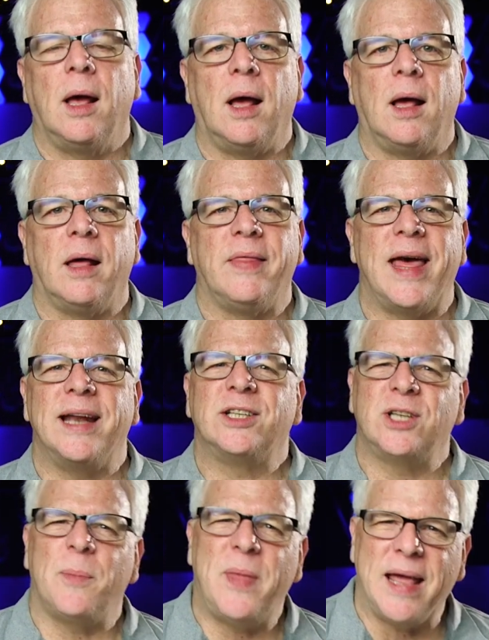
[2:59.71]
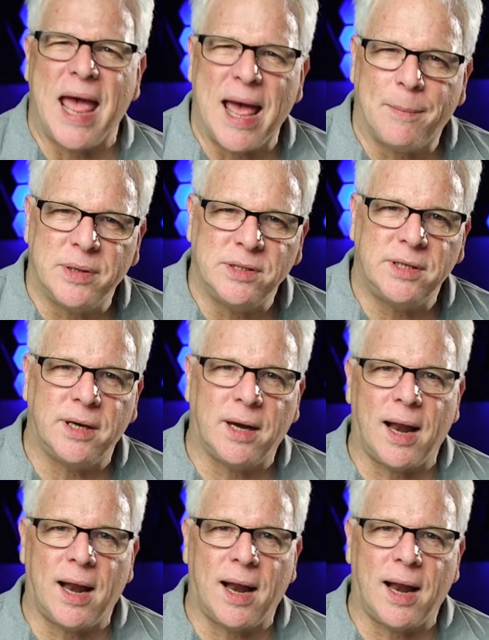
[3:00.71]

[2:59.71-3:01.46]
Uh, that is, something happens in